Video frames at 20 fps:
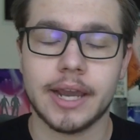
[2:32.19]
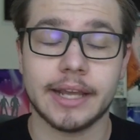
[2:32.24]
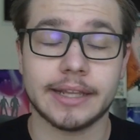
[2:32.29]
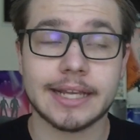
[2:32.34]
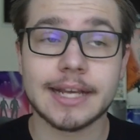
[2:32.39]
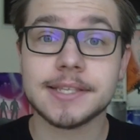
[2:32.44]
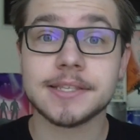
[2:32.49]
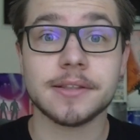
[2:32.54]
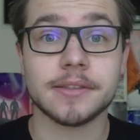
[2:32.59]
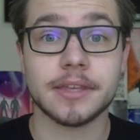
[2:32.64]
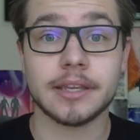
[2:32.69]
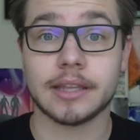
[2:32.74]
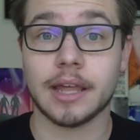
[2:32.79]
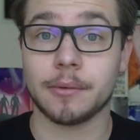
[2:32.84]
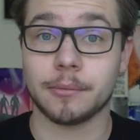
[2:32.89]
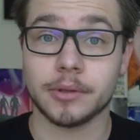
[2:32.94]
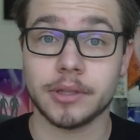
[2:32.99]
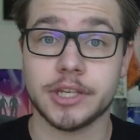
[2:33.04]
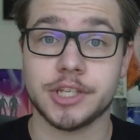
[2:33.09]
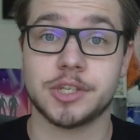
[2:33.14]
And that's the thing
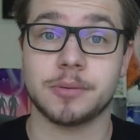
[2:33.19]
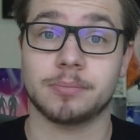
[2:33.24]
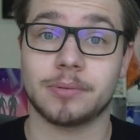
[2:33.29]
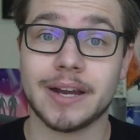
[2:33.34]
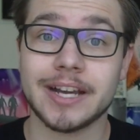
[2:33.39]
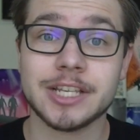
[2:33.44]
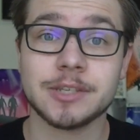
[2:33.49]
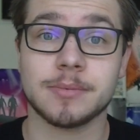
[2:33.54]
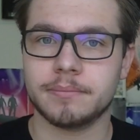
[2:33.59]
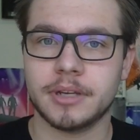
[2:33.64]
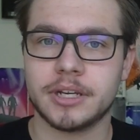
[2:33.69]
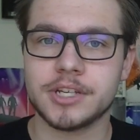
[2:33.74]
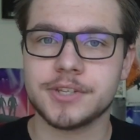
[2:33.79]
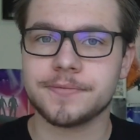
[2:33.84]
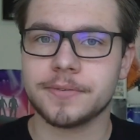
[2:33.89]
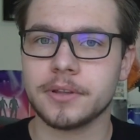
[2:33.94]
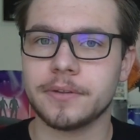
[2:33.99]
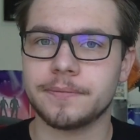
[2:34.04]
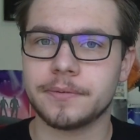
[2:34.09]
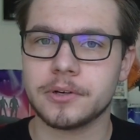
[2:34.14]
that really surprised me, because
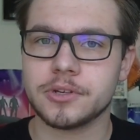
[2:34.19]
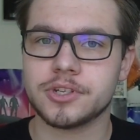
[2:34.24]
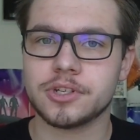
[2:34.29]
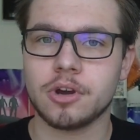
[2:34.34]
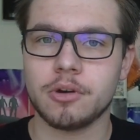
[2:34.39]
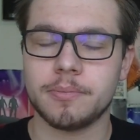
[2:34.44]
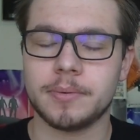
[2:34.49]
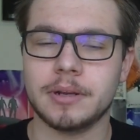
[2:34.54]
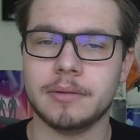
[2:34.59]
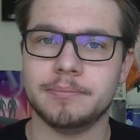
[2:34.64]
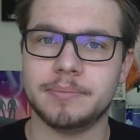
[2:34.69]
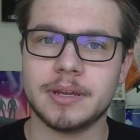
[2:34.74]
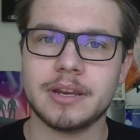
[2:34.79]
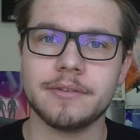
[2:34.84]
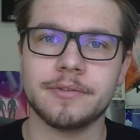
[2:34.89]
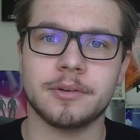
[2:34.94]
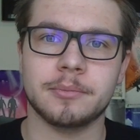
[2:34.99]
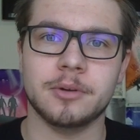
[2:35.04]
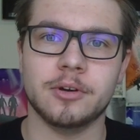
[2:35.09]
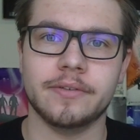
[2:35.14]
for the first opening bit
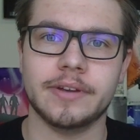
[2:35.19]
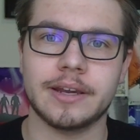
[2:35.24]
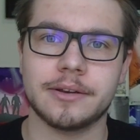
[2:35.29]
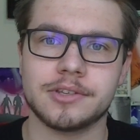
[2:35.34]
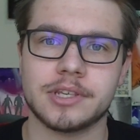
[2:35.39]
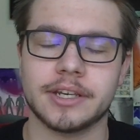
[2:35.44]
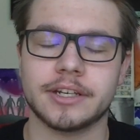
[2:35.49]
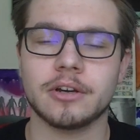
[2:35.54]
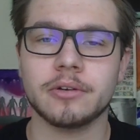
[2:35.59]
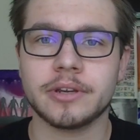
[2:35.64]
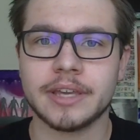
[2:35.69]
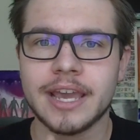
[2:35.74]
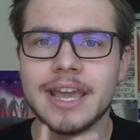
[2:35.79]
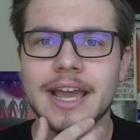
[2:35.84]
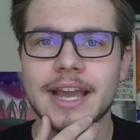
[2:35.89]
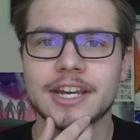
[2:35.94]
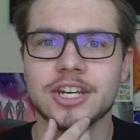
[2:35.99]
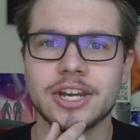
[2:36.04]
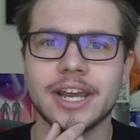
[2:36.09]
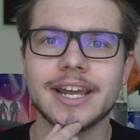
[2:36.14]
of the movie, I was like, okay,
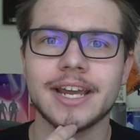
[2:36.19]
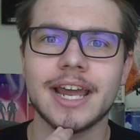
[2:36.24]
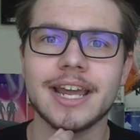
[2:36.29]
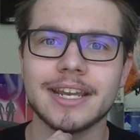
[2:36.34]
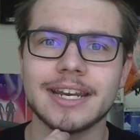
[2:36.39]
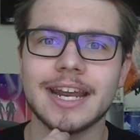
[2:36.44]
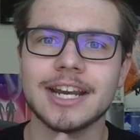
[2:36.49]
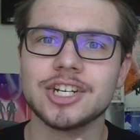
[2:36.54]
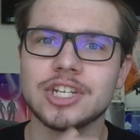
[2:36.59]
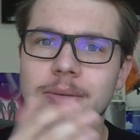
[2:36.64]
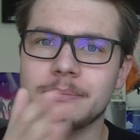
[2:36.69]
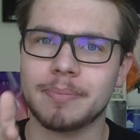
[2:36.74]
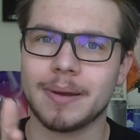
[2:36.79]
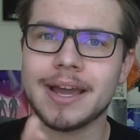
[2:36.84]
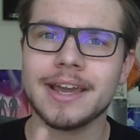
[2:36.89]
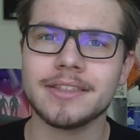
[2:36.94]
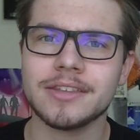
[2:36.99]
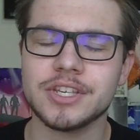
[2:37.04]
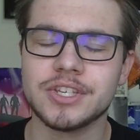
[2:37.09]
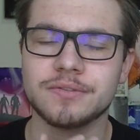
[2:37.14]
I can actually
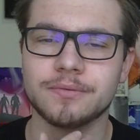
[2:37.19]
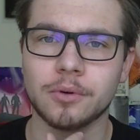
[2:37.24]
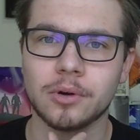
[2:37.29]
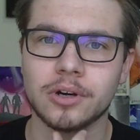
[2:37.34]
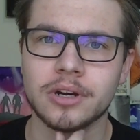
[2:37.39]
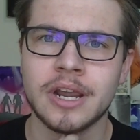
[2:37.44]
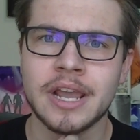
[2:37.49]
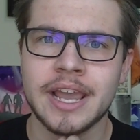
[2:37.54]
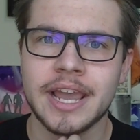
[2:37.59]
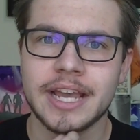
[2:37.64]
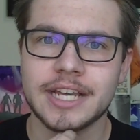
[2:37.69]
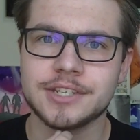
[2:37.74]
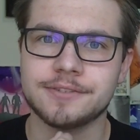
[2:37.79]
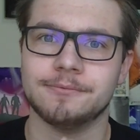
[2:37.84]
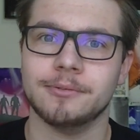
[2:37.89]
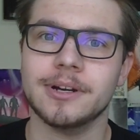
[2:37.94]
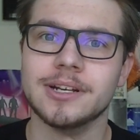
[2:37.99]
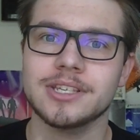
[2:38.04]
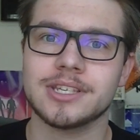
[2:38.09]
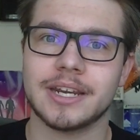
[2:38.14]
buy these four as
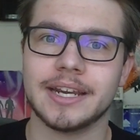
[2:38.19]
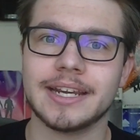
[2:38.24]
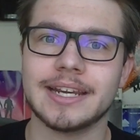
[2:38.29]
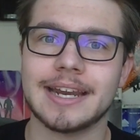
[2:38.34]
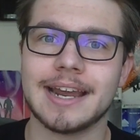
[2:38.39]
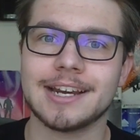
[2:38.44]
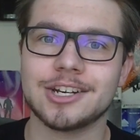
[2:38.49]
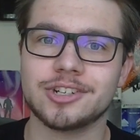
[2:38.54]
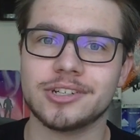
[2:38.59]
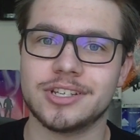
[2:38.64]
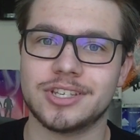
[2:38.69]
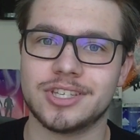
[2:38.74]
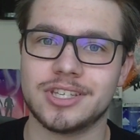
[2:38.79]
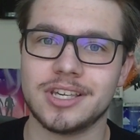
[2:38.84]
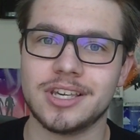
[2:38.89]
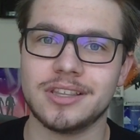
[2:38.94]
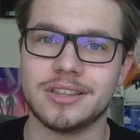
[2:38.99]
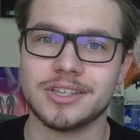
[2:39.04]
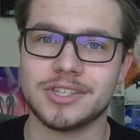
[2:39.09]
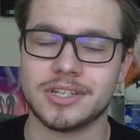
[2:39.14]
friends, and I can actually
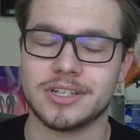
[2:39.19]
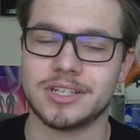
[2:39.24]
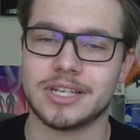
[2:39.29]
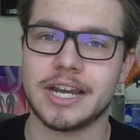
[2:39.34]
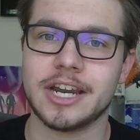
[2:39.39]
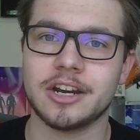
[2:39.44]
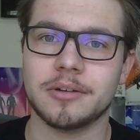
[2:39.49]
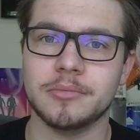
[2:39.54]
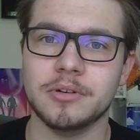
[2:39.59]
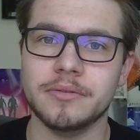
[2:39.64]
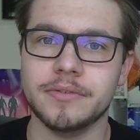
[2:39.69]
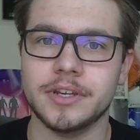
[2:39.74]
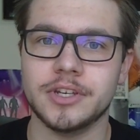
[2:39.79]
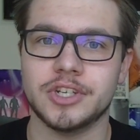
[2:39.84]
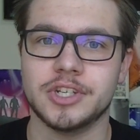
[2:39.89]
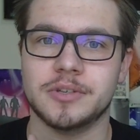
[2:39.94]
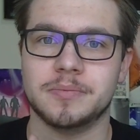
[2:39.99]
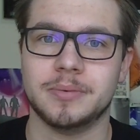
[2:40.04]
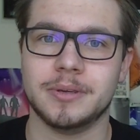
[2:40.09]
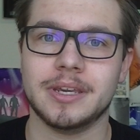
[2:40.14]
see this entire movie
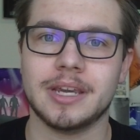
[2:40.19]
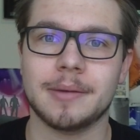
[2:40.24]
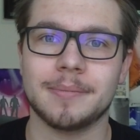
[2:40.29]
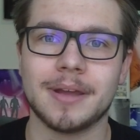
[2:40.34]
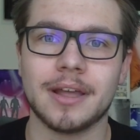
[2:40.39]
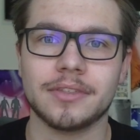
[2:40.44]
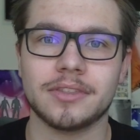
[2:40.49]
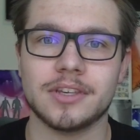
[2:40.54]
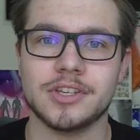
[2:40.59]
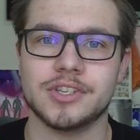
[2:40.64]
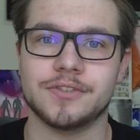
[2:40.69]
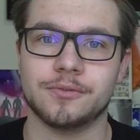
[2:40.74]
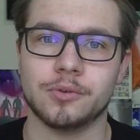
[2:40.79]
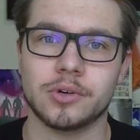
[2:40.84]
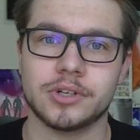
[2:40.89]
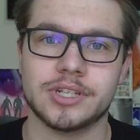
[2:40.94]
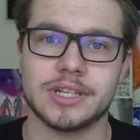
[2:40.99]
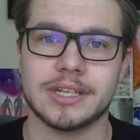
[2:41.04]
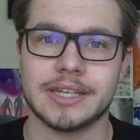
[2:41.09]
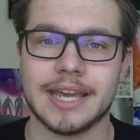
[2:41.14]
just being about these
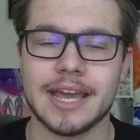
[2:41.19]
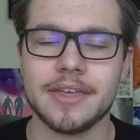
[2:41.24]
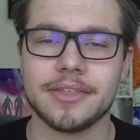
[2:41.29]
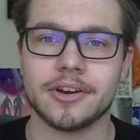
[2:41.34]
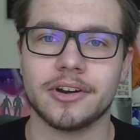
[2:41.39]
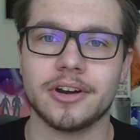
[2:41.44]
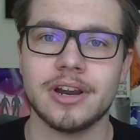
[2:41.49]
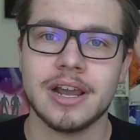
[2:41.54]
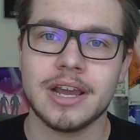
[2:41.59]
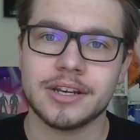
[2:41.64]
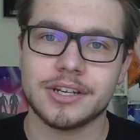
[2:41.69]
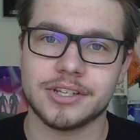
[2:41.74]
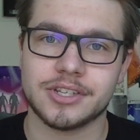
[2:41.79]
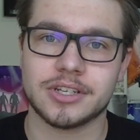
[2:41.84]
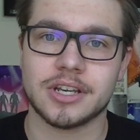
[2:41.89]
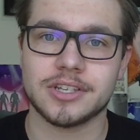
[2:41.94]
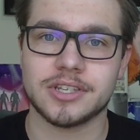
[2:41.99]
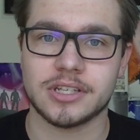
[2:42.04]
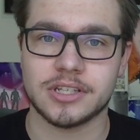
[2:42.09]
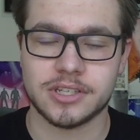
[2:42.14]
four together
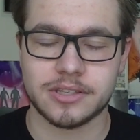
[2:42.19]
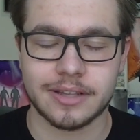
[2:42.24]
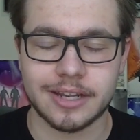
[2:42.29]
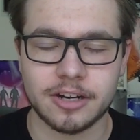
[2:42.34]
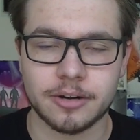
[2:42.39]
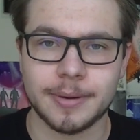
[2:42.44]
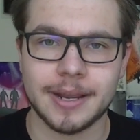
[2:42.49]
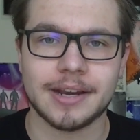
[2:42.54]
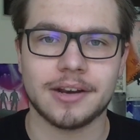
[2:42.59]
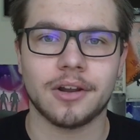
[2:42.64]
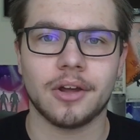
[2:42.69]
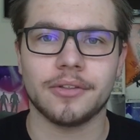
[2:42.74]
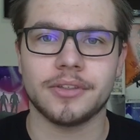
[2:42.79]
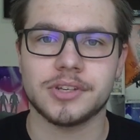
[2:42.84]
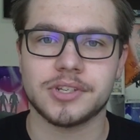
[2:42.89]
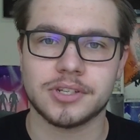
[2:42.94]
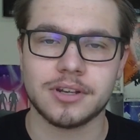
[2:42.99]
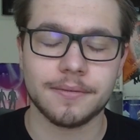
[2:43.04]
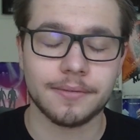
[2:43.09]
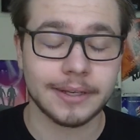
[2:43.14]
discussing Slender Man and all
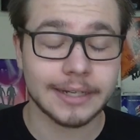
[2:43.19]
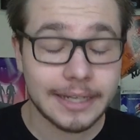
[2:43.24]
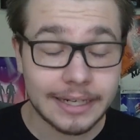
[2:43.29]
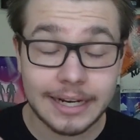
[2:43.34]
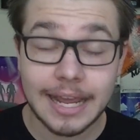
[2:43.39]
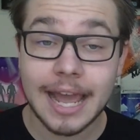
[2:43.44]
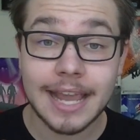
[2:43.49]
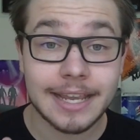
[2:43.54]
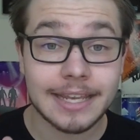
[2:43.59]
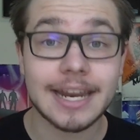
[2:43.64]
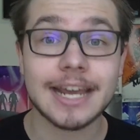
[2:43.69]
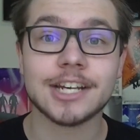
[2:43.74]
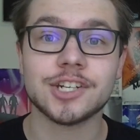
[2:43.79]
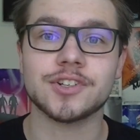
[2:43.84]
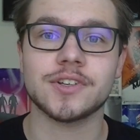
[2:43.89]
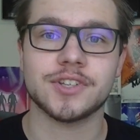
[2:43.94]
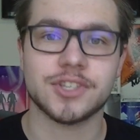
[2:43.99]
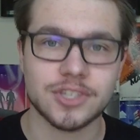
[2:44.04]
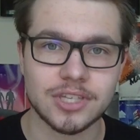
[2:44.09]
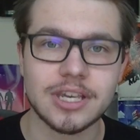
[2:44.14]
this stuff. Like, I can
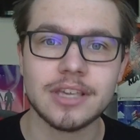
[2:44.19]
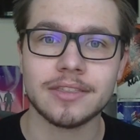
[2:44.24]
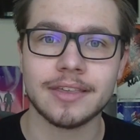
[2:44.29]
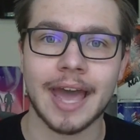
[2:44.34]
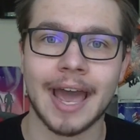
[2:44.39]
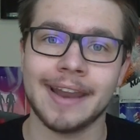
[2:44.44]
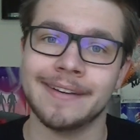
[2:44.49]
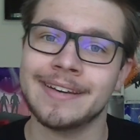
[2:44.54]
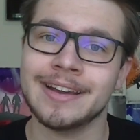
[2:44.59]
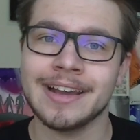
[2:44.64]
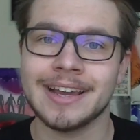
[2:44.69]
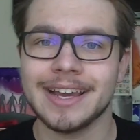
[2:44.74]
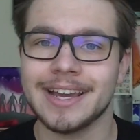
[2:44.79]
actually see that.